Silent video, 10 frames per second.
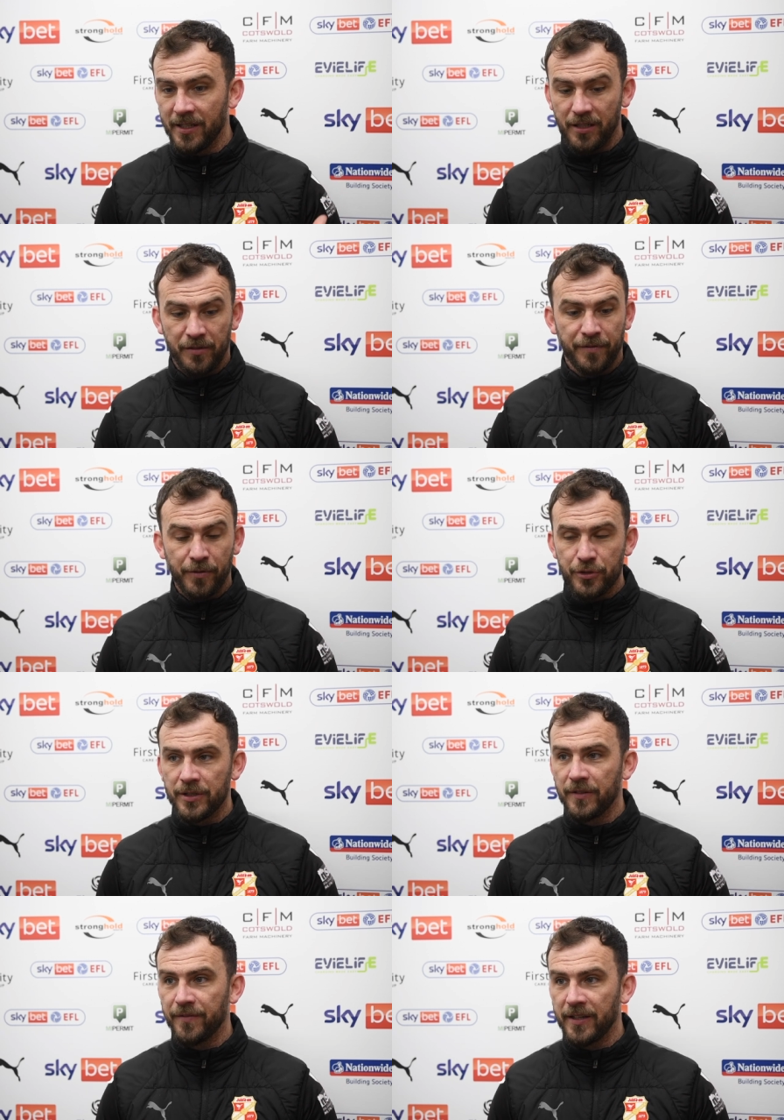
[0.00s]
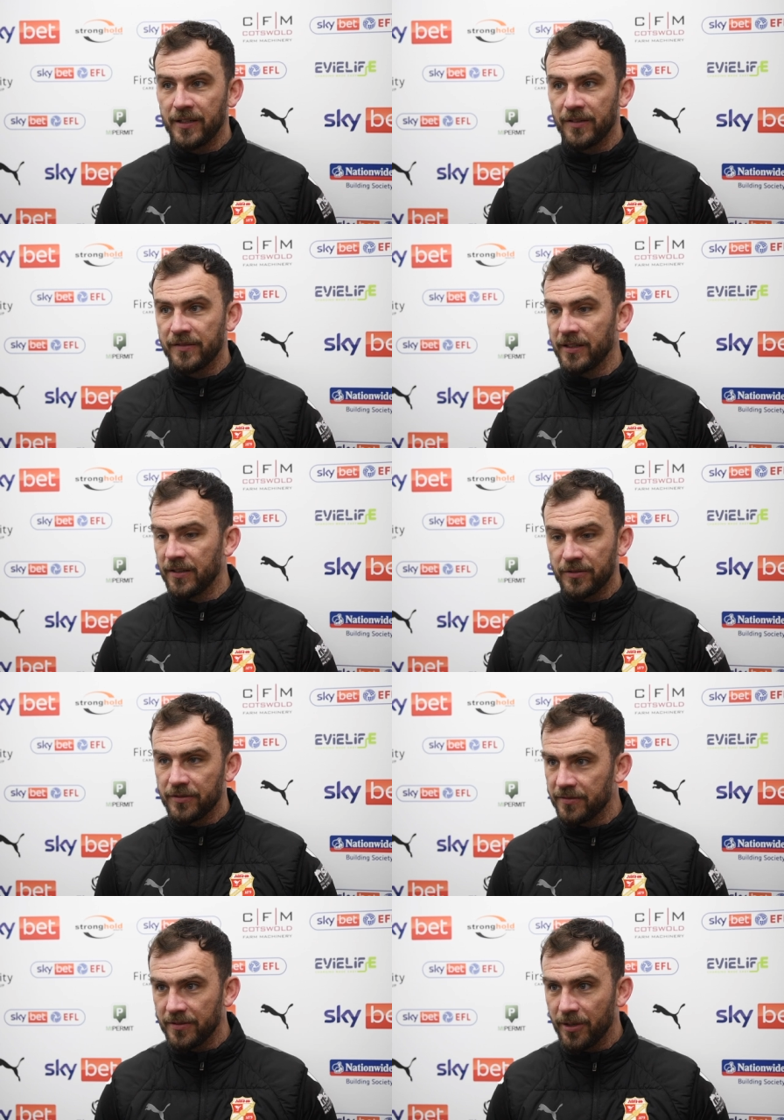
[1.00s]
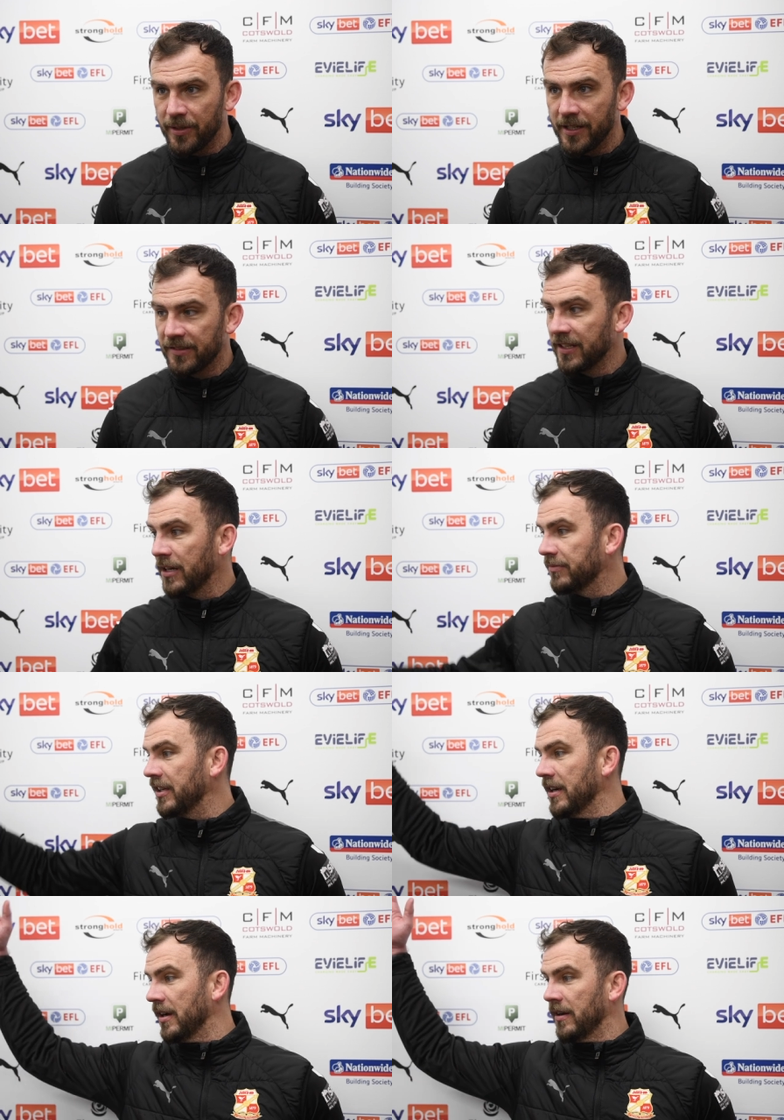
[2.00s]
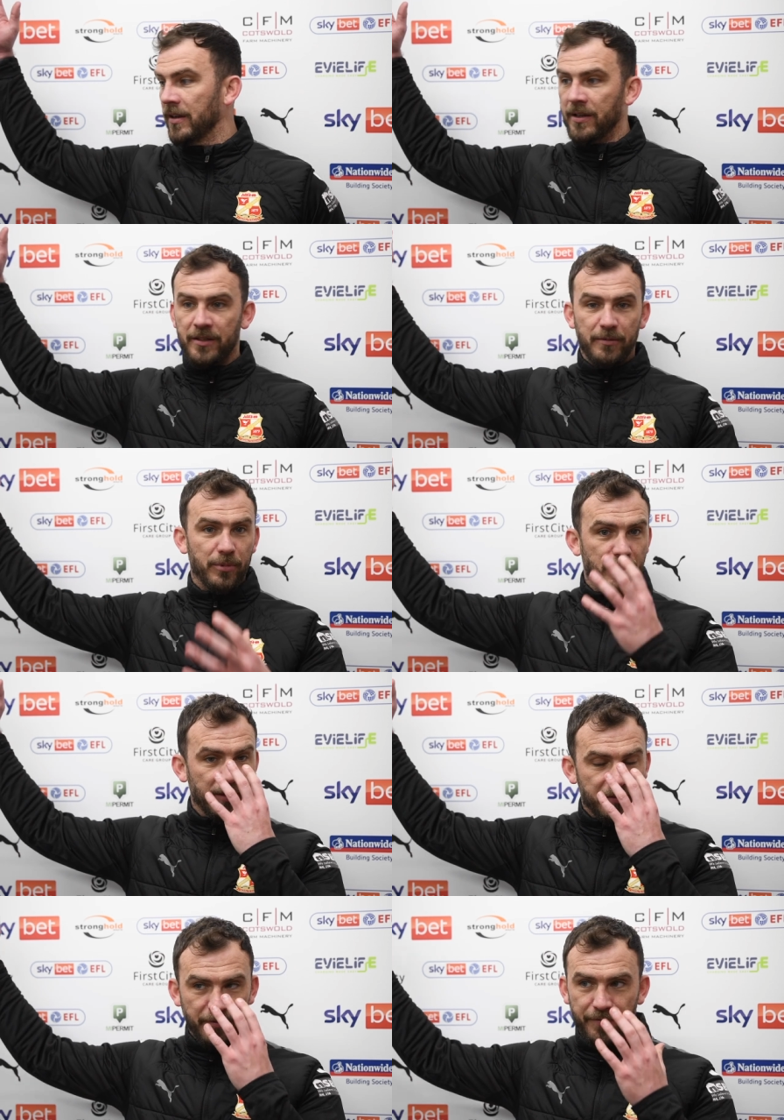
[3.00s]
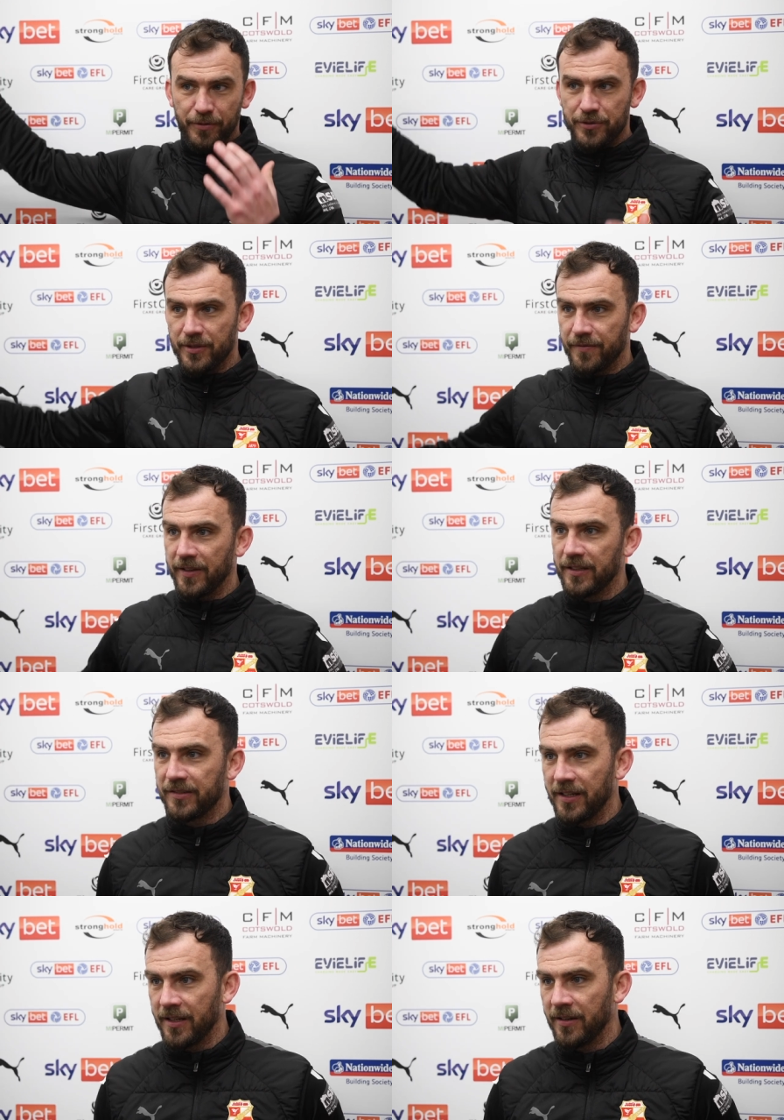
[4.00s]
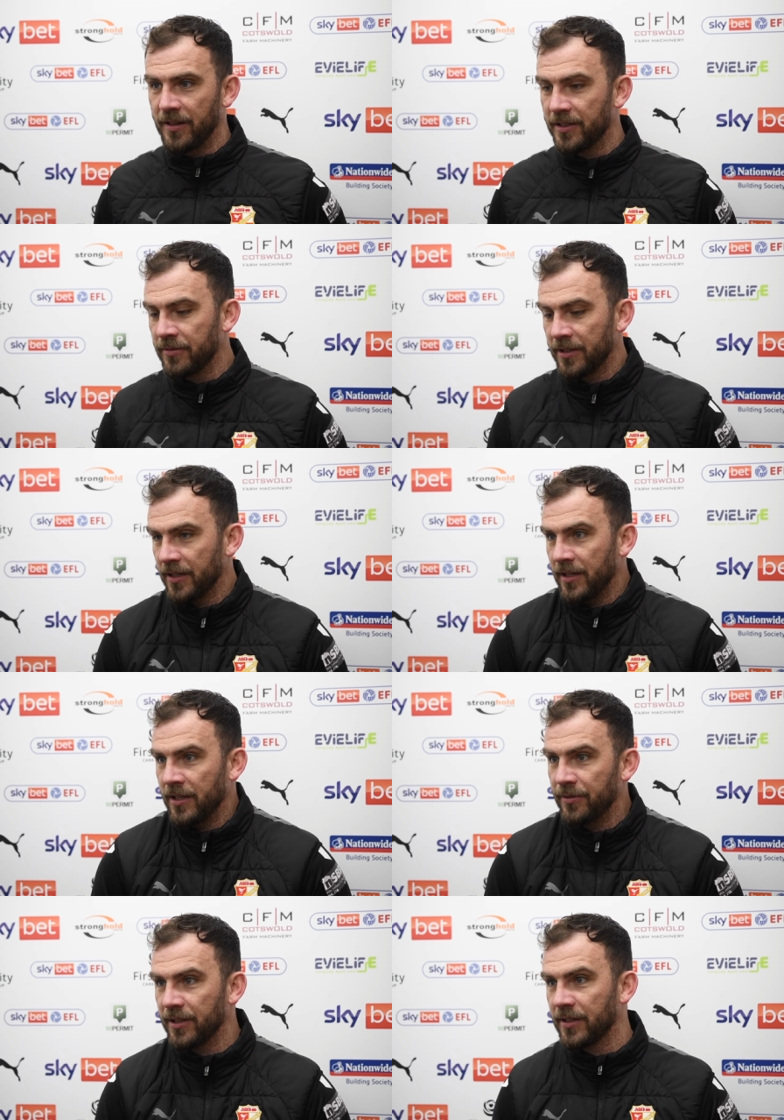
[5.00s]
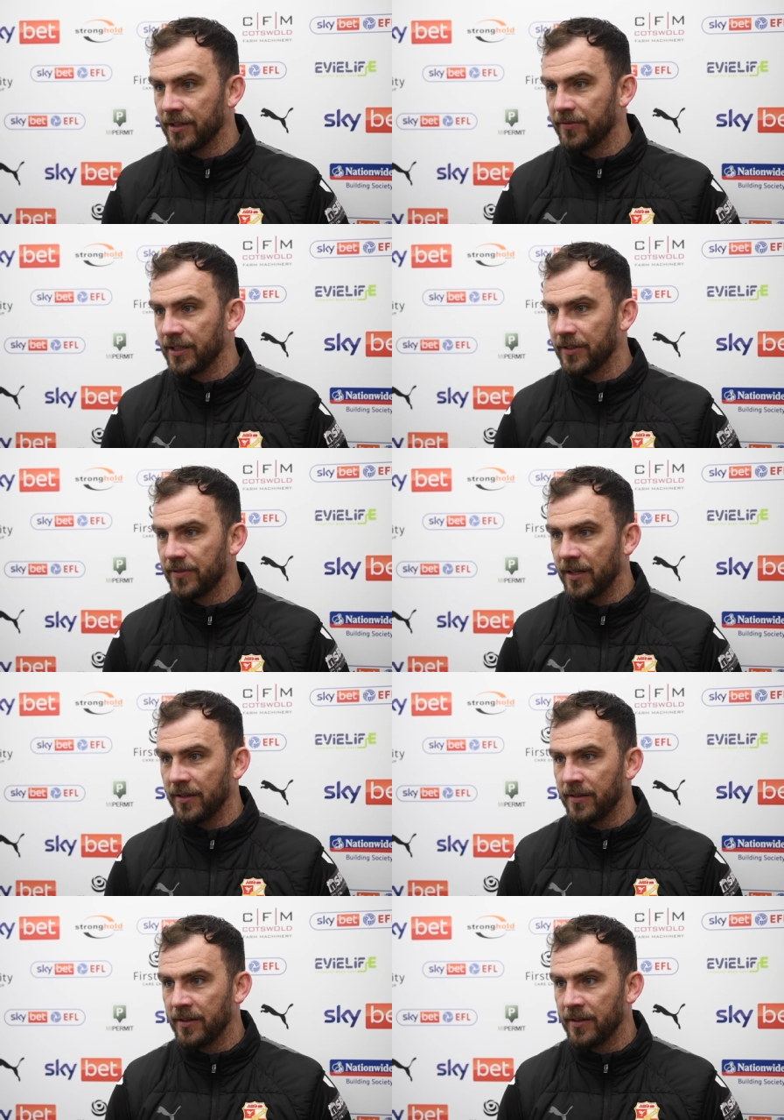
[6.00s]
It's flush in the face. It's nowhere. His arm's here. The ball hits him flush in the face here. I don't get how you can even give that.